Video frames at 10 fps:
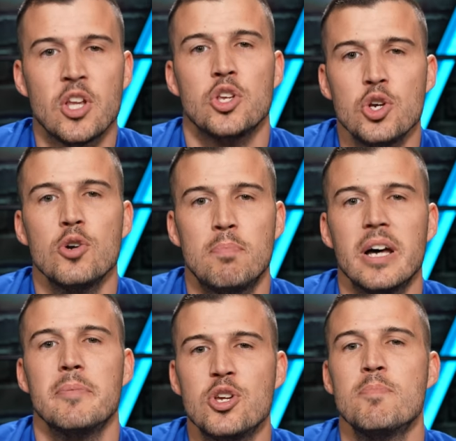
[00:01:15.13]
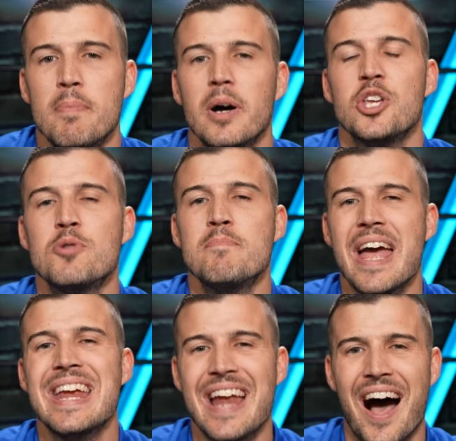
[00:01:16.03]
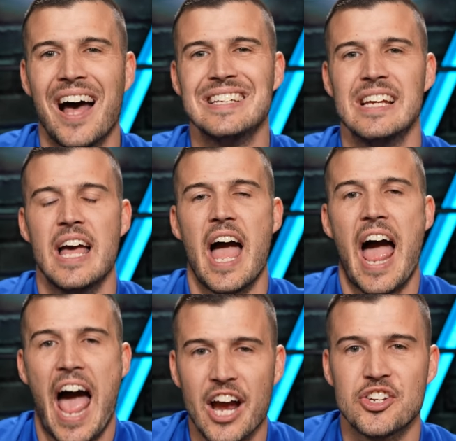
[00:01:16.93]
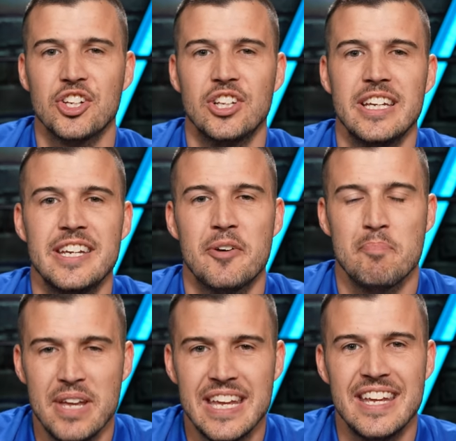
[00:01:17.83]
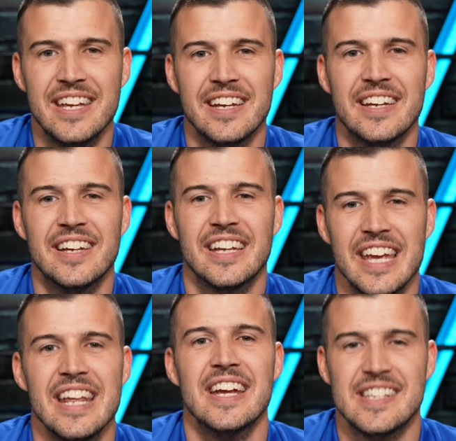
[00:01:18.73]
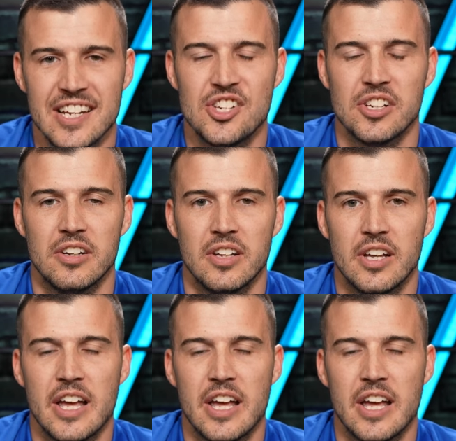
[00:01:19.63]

But you may not actually be getting attention.